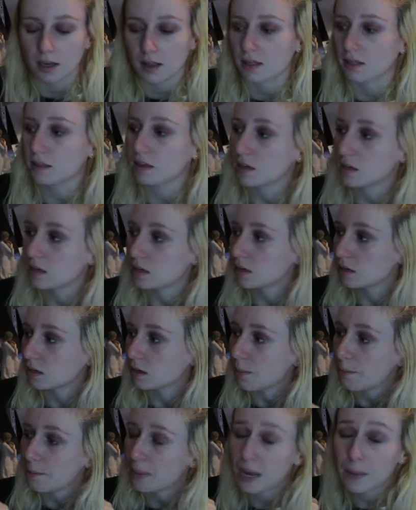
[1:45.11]
the
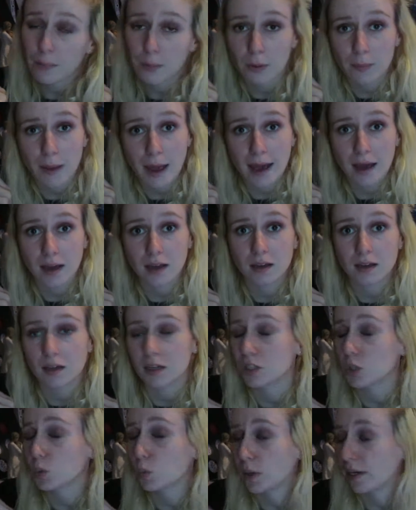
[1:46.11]
paperback
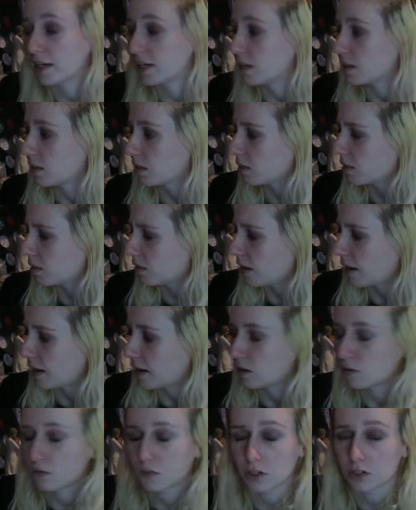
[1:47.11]
20th
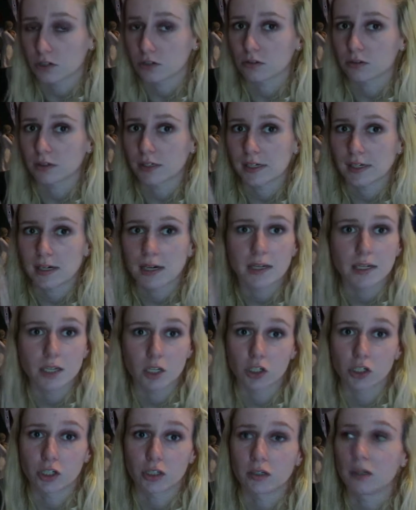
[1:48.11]
anniversary
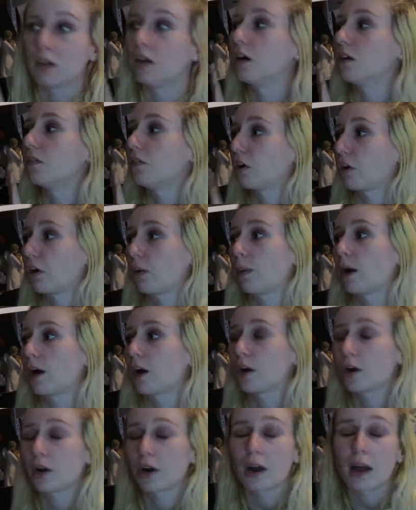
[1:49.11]
edition of Harry
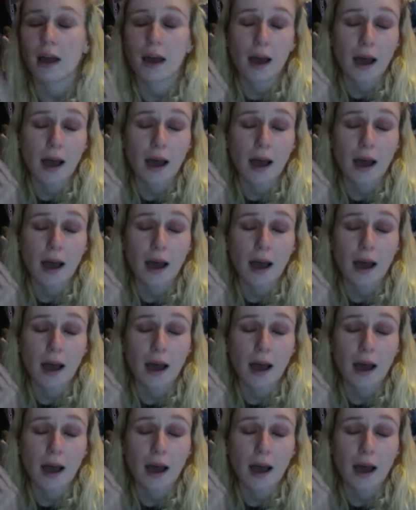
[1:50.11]
Potter.